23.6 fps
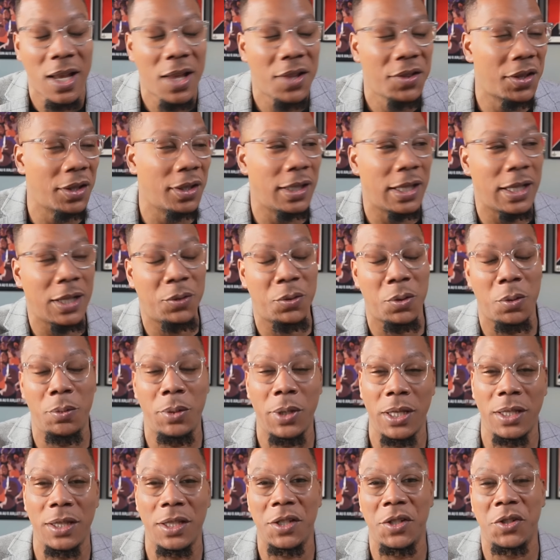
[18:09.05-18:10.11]
The link will
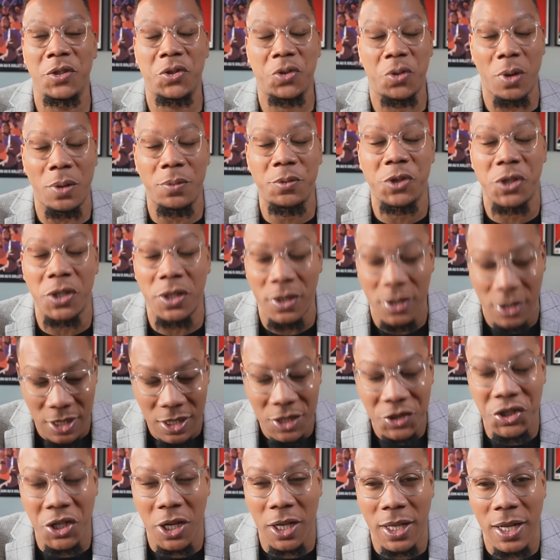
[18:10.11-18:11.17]
be in the description.
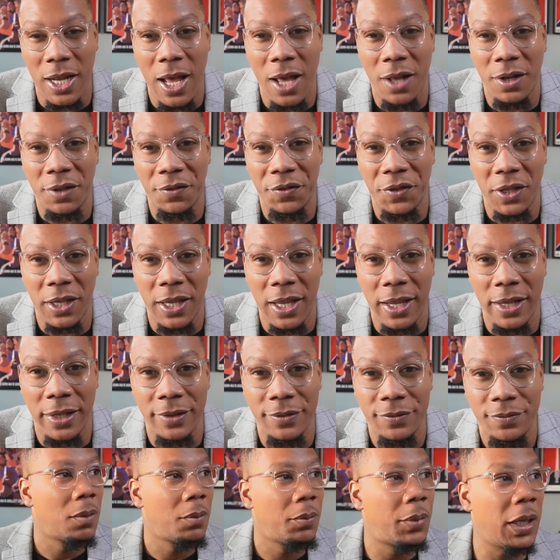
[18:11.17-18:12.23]
Check it out if you can.
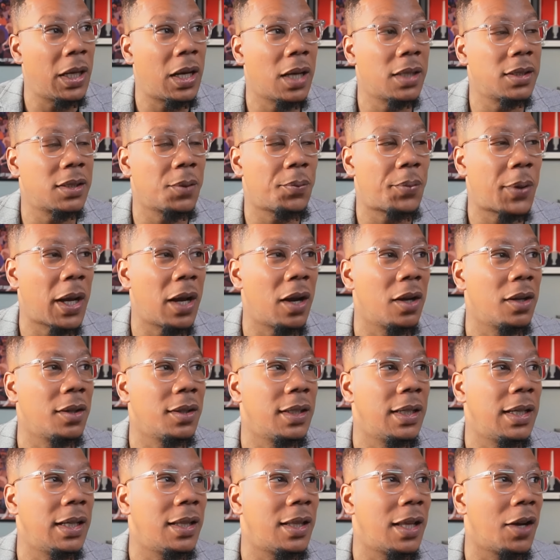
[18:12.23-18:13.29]
Because
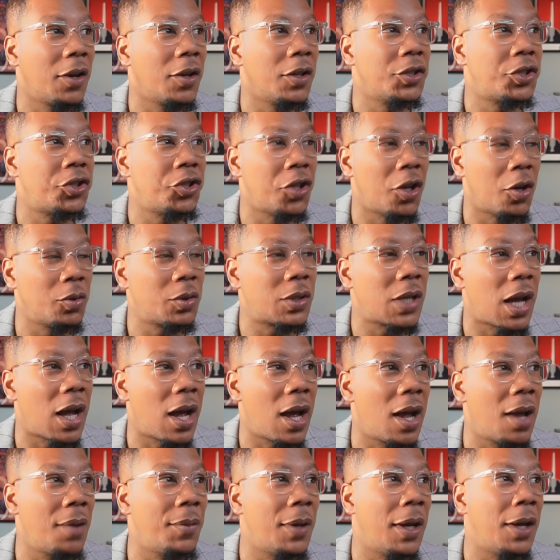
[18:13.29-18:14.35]
apparently there is no
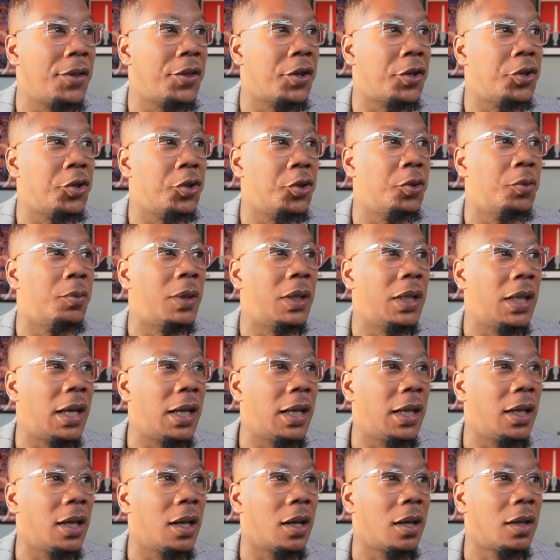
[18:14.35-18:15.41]
time in the new
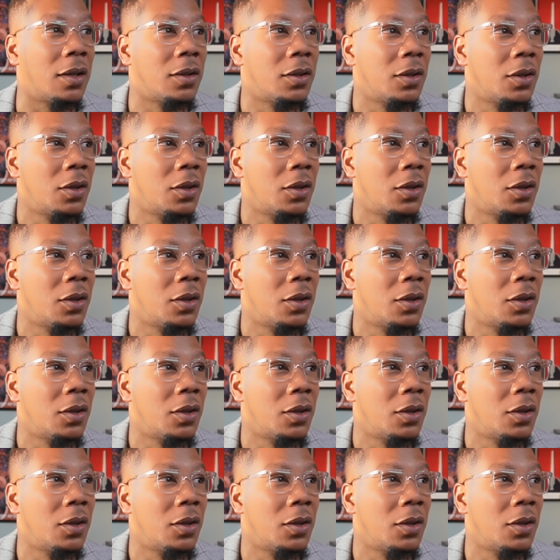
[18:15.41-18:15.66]
millennia